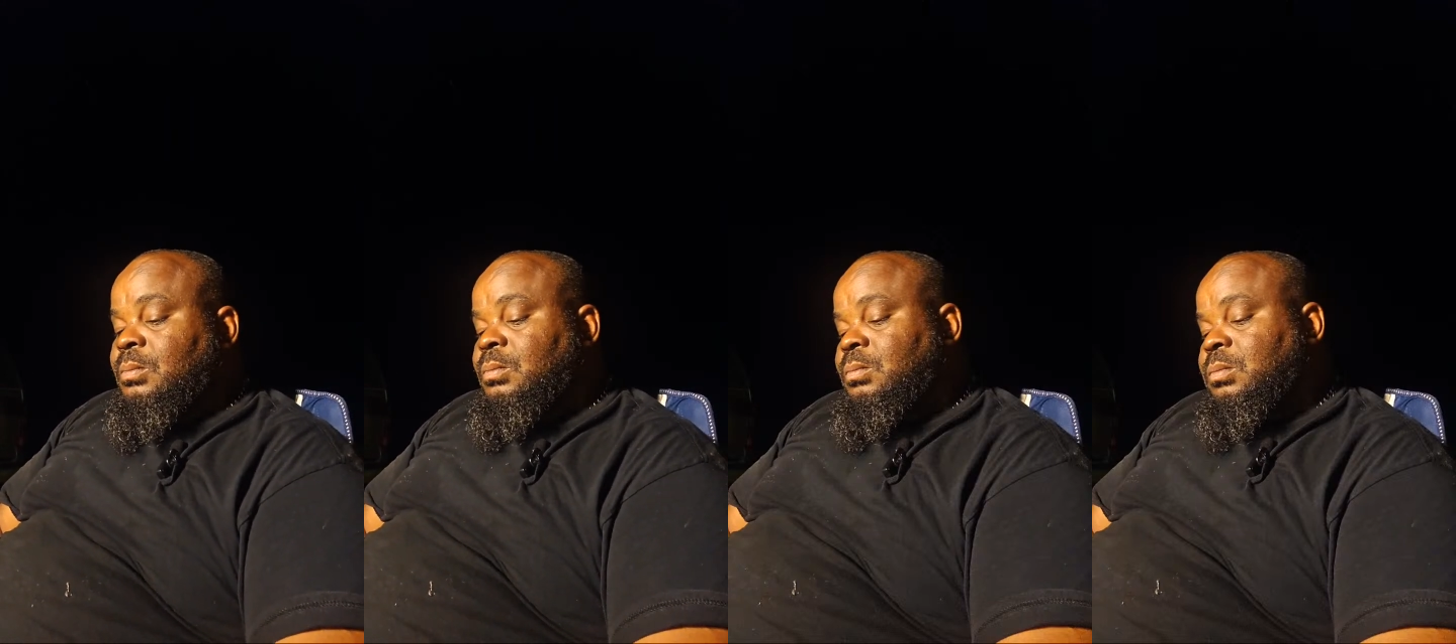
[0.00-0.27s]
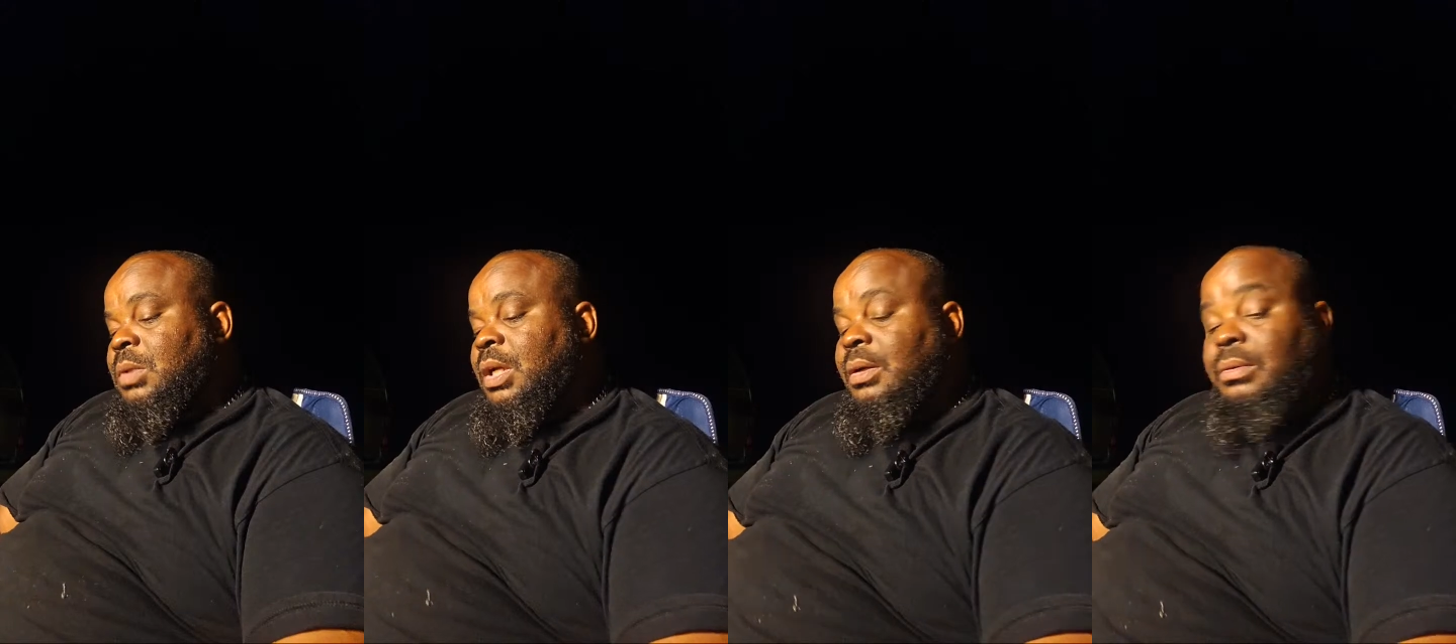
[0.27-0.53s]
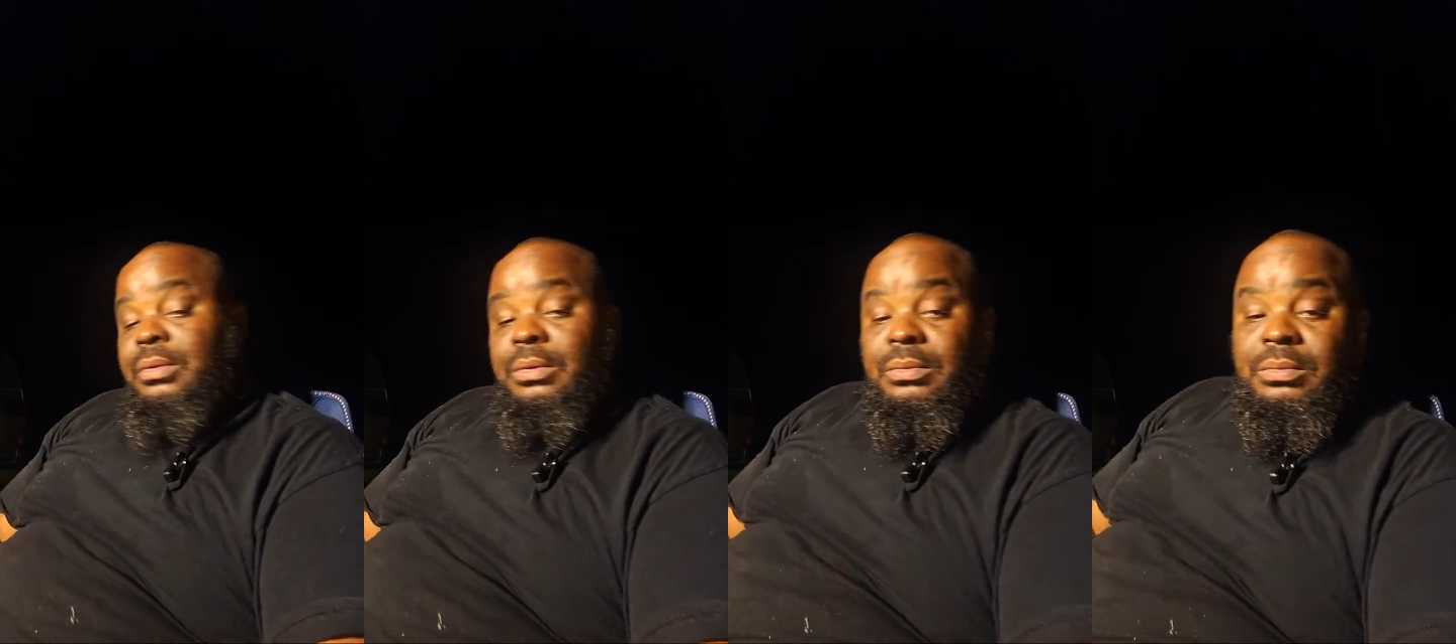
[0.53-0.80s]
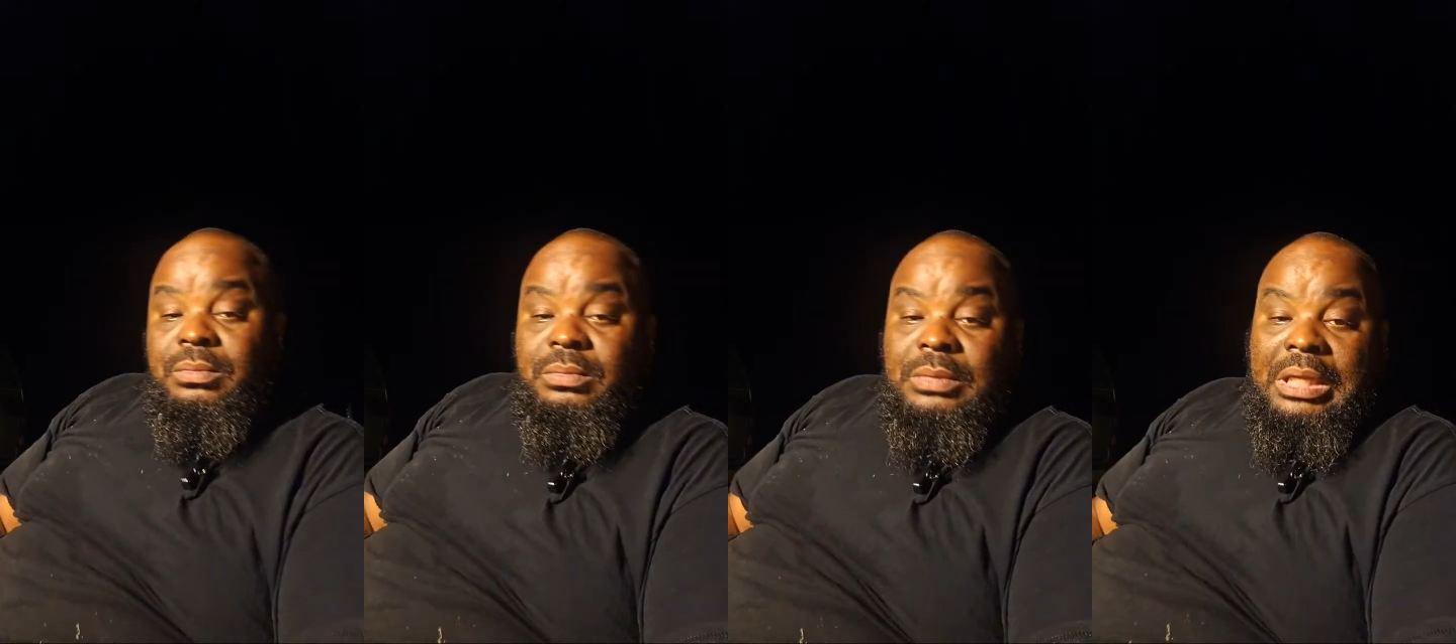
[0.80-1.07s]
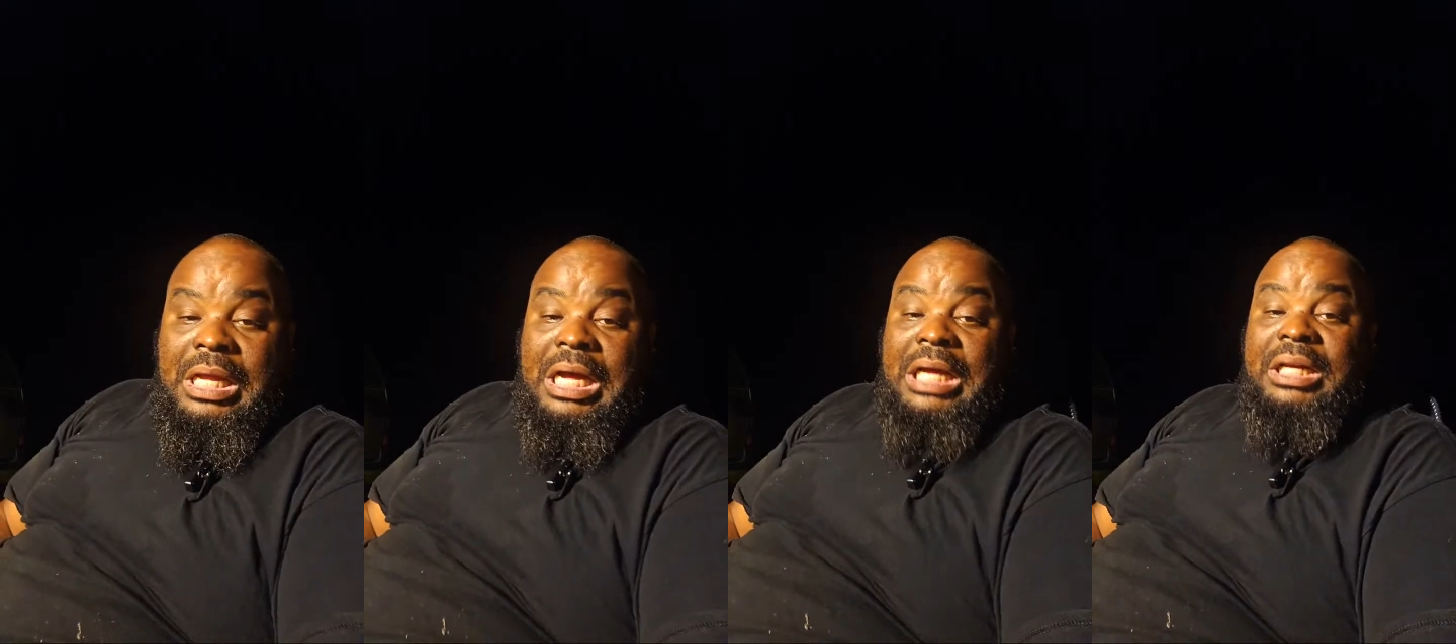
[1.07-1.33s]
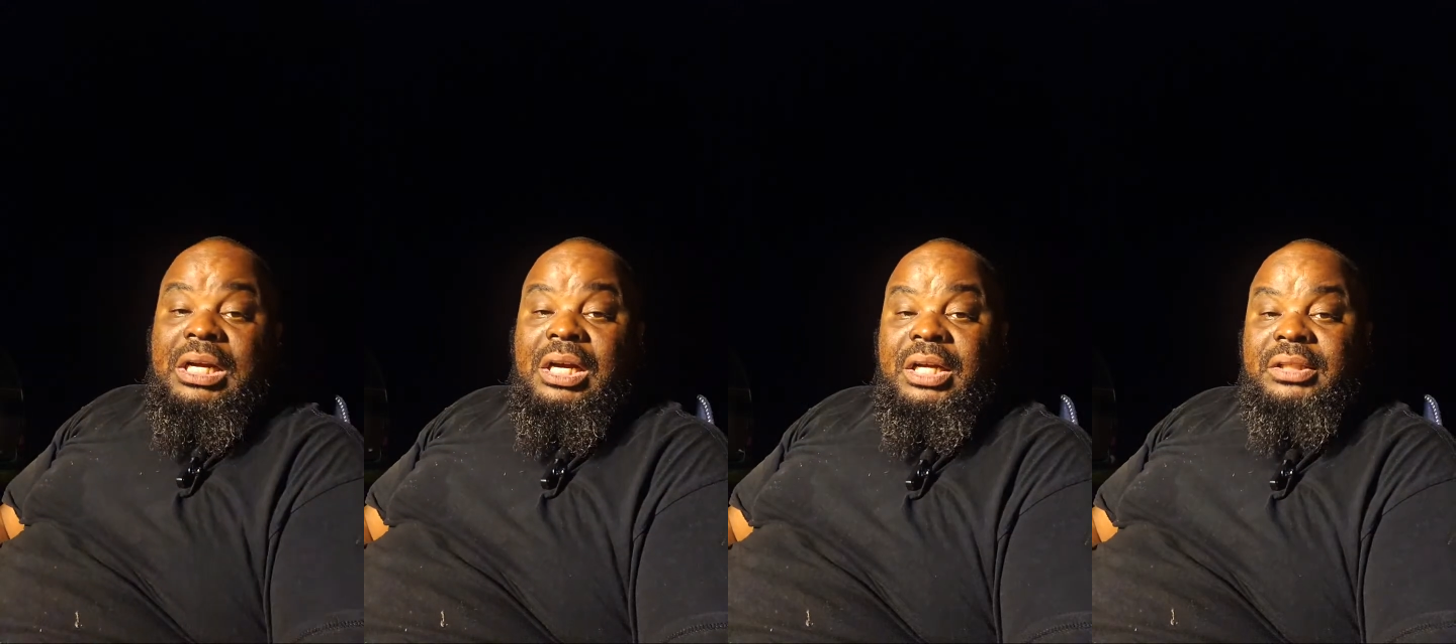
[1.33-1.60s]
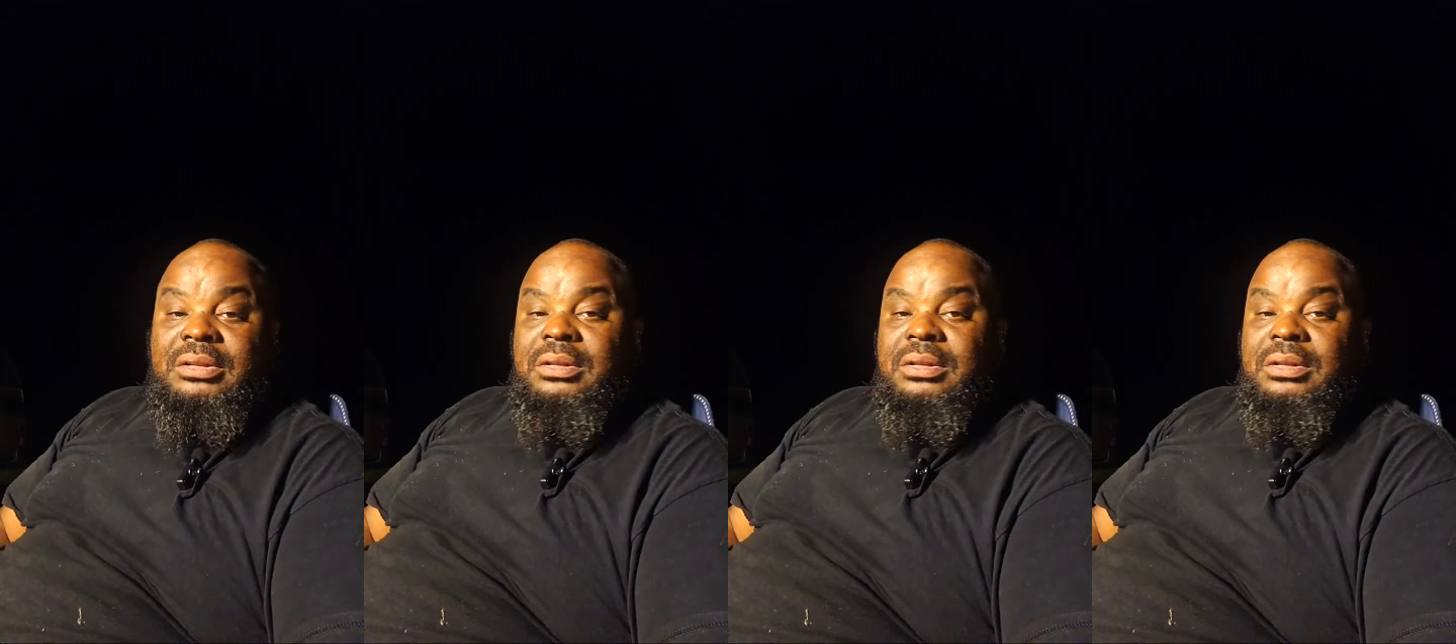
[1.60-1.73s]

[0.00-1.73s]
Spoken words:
I don't know. Hot.